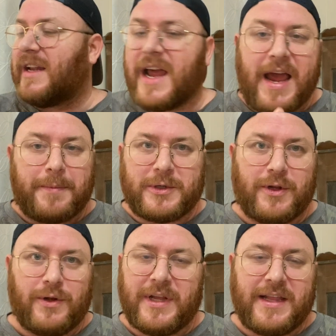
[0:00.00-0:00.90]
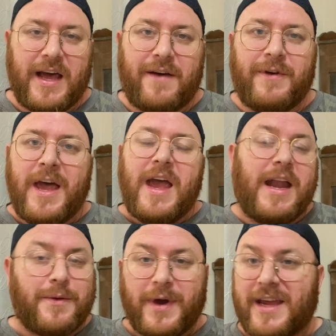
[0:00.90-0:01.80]
absolutely love.
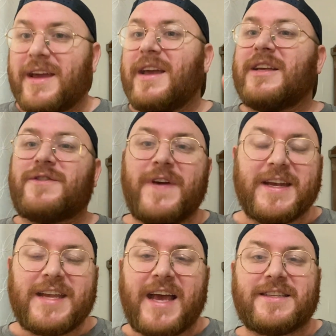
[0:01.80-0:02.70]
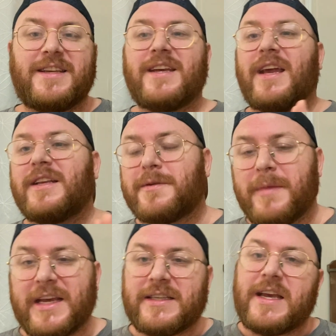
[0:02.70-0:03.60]
Anyway, it's fantastic, it's
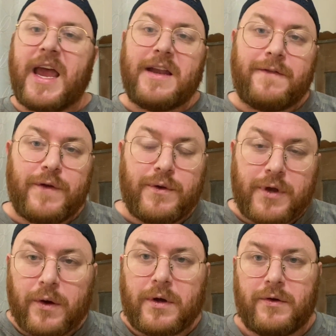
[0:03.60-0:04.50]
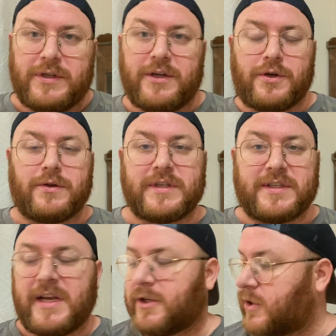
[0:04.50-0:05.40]
amazing, and if you don't go see shows
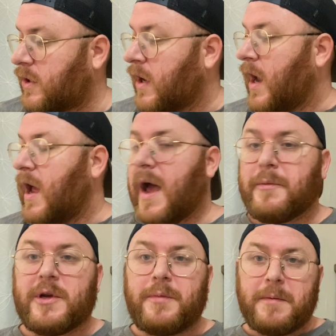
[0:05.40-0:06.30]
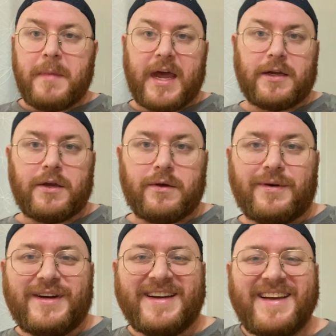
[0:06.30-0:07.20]
this next year, I'm gonna be mad at
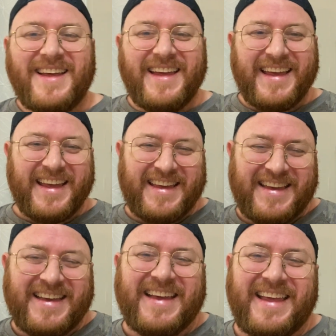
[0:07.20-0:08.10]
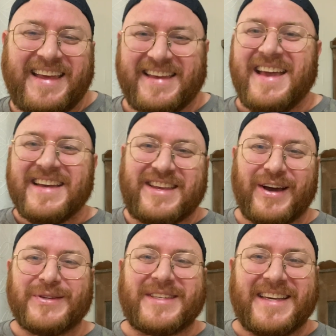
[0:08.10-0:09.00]
you.
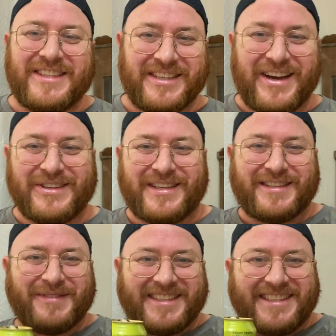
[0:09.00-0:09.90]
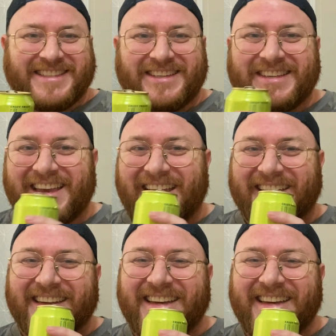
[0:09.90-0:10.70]
Go see shows as much as you can.